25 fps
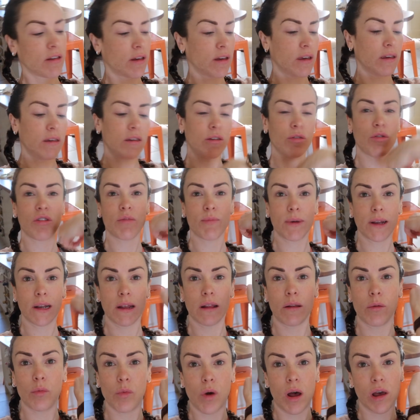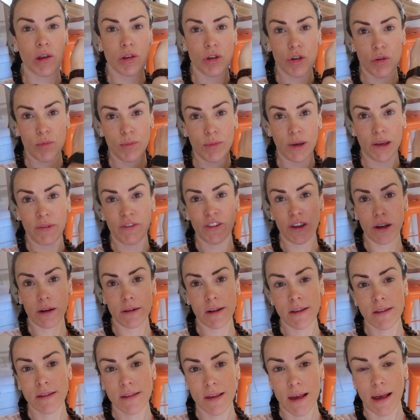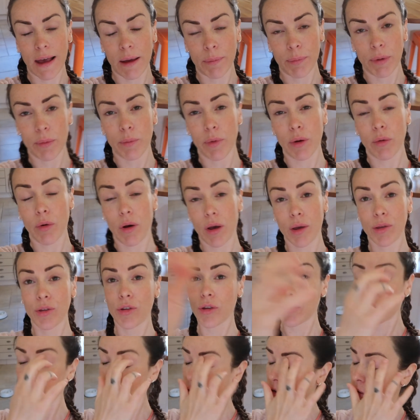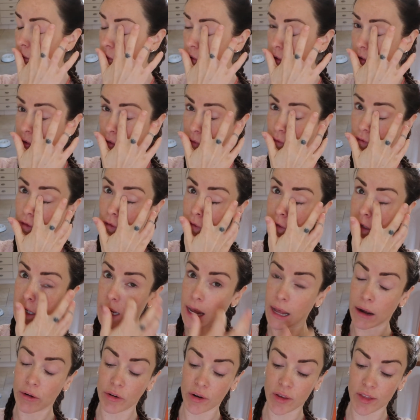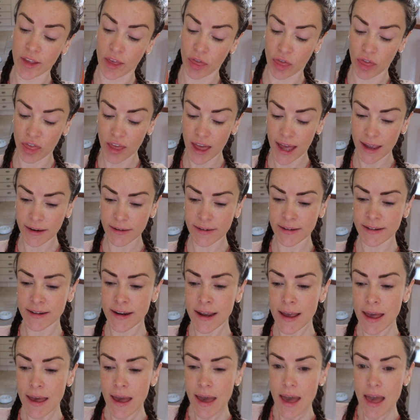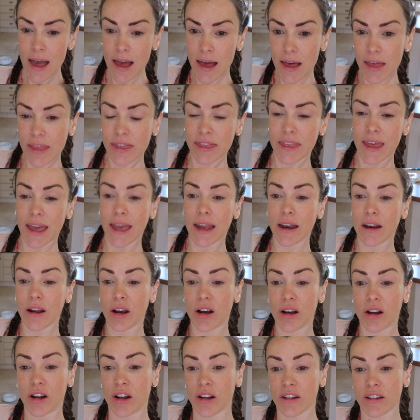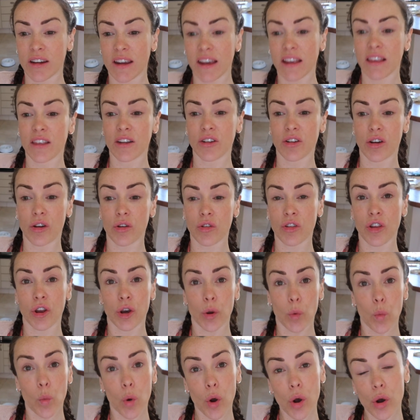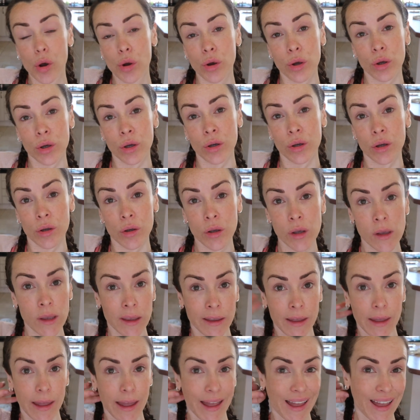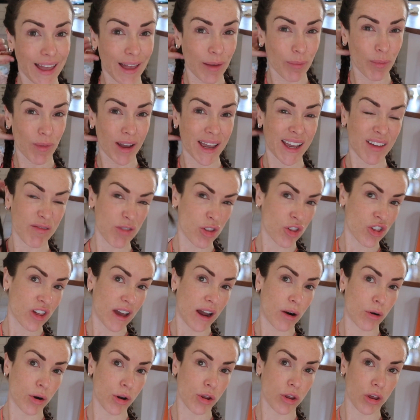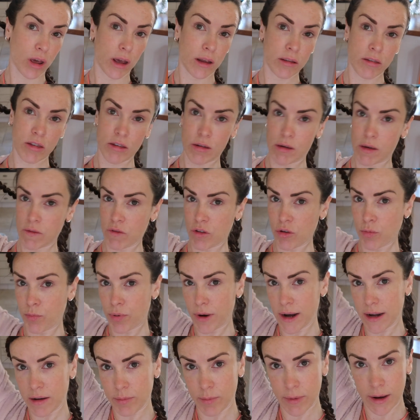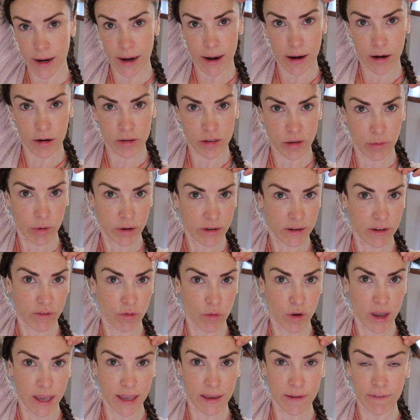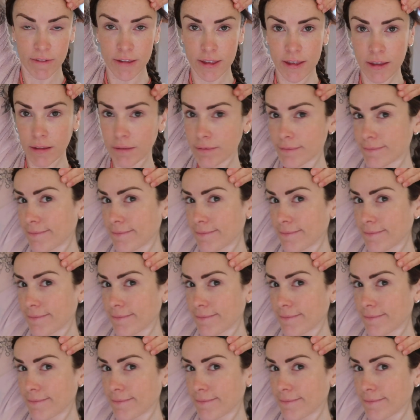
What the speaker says: I use my little watch, my fitness app on my watch, and I do 150 calories on that. Then I'll take the dogs on a walk. I haven't showered yet, so I just braided my hair because I want to have waves.